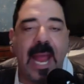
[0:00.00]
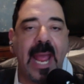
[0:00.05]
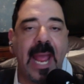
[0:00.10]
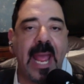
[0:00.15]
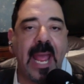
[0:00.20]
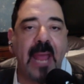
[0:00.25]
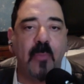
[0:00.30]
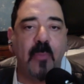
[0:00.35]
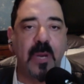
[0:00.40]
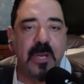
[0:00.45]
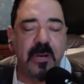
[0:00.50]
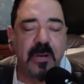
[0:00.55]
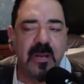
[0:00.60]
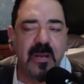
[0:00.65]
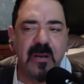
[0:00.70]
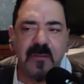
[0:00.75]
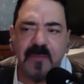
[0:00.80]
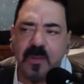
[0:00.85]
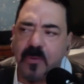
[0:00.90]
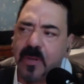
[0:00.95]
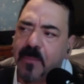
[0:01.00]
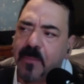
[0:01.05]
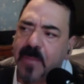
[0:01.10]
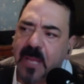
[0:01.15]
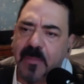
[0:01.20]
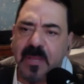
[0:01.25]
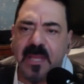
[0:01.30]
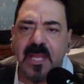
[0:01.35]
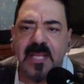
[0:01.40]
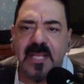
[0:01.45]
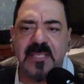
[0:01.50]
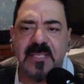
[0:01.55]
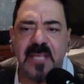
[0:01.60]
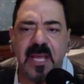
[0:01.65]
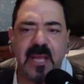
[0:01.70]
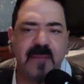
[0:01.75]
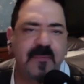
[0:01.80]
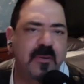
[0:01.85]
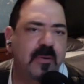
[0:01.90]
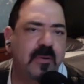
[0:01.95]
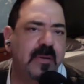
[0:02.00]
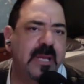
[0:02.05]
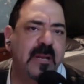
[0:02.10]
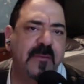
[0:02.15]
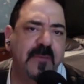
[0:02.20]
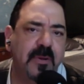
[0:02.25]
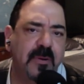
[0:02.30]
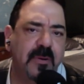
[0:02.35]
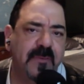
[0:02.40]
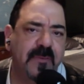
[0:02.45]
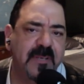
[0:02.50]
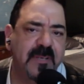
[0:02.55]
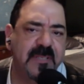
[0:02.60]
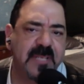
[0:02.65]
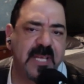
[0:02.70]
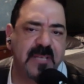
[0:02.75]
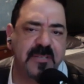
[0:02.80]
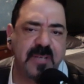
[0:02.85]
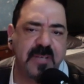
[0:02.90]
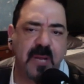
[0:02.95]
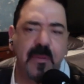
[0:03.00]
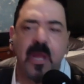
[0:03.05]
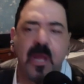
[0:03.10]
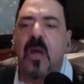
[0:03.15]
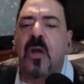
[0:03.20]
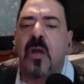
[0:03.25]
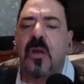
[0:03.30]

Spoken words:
And when you're interviewing, maybe they say, if you're interviewing for a sales job,